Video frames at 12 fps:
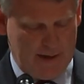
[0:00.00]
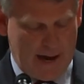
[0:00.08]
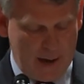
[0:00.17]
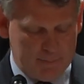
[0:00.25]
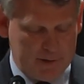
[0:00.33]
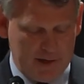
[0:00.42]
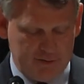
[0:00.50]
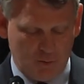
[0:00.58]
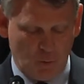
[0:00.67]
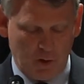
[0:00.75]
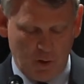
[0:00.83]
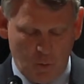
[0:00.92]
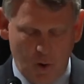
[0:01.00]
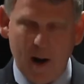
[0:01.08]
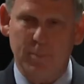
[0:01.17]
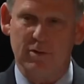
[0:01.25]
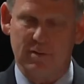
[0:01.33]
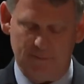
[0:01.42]
I pledge to work
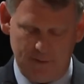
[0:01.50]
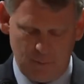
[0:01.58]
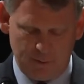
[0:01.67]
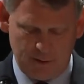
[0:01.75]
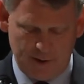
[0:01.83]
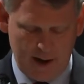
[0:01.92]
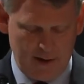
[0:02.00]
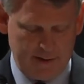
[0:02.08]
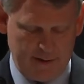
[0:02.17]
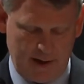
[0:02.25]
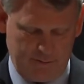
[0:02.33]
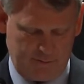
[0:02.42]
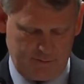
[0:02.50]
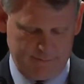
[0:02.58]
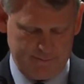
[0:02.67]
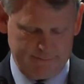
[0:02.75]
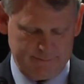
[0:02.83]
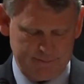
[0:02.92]
cooperatively with our county council.
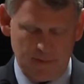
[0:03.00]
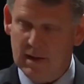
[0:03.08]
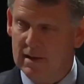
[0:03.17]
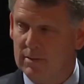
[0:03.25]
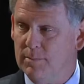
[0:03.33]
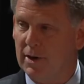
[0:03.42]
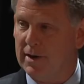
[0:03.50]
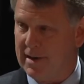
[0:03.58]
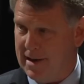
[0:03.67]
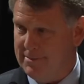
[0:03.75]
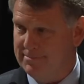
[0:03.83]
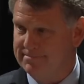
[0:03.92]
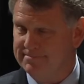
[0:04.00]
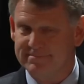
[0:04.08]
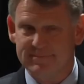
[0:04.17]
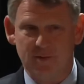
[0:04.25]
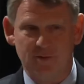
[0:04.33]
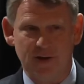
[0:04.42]
Mary Kay,
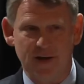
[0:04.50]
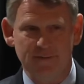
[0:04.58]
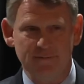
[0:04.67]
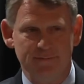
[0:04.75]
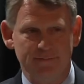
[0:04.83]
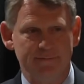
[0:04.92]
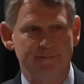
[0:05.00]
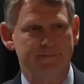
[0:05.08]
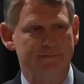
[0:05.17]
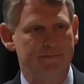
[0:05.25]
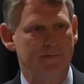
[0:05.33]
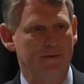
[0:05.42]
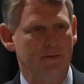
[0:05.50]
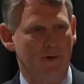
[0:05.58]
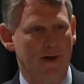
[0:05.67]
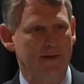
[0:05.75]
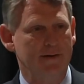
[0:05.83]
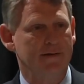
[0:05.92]
Jen,
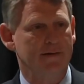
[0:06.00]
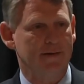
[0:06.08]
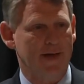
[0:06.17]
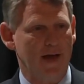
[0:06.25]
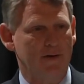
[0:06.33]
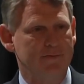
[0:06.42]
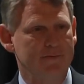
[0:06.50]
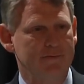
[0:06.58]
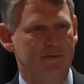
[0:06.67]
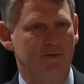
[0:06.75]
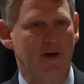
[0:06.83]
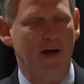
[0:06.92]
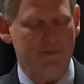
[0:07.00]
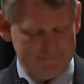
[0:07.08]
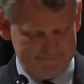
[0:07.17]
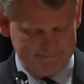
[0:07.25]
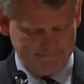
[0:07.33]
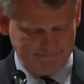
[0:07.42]
Greg, Calvin, Jon,
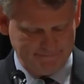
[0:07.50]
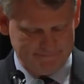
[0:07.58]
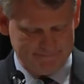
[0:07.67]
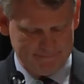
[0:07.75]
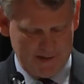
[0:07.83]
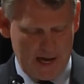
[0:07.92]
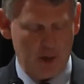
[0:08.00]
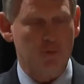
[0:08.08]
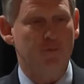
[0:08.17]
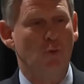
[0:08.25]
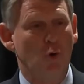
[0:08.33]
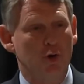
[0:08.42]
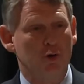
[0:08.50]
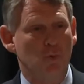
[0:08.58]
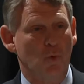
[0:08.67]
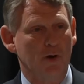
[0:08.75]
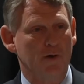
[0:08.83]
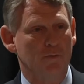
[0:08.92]
I look forward to
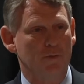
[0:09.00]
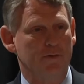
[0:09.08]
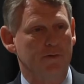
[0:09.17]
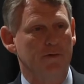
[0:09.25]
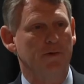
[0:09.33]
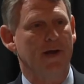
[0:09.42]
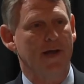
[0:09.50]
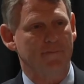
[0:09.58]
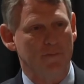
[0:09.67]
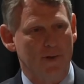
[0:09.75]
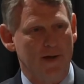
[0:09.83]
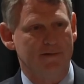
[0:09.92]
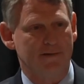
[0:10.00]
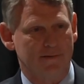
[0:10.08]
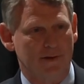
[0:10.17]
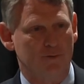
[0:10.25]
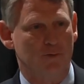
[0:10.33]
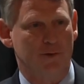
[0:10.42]
working with you and having many
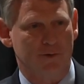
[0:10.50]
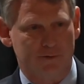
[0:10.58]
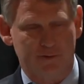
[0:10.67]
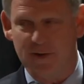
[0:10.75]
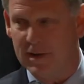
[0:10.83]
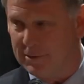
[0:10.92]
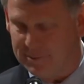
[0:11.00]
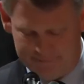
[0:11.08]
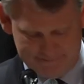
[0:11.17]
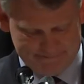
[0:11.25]
successful years together.